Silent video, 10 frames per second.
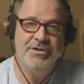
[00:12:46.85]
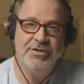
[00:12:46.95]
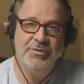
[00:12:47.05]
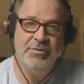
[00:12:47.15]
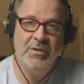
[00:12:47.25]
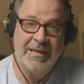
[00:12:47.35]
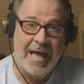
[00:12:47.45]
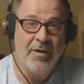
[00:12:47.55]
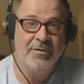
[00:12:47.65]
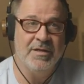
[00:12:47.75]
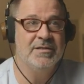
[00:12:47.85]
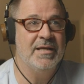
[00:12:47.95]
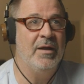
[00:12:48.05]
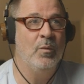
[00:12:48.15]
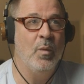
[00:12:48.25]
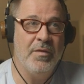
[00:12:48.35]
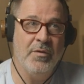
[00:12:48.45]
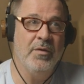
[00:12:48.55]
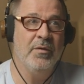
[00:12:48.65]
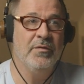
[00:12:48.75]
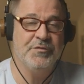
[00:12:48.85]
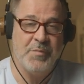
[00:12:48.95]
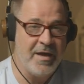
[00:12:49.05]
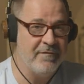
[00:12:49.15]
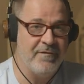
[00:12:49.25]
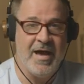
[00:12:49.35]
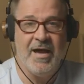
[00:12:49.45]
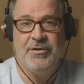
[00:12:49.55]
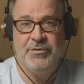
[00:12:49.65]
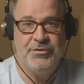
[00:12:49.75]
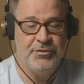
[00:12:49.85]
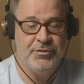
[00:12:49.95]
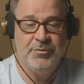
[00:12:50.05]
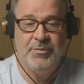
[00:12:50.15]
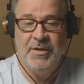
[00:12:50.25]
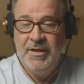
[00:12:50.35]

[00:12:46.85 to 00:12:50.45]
to loudness and whether Spotify, YouTube,